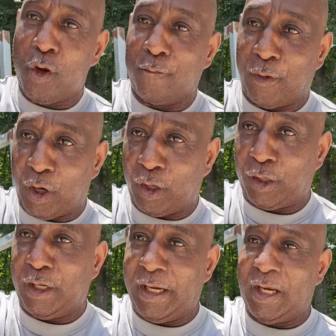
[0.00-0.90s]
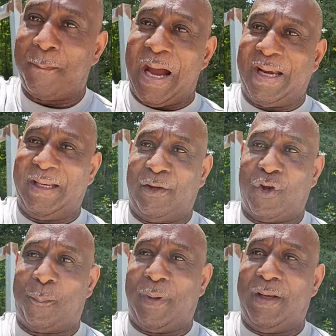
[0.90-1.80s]
for anybody that's
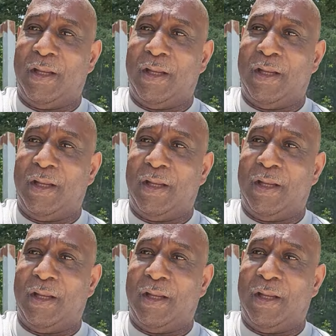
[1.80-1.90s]
up in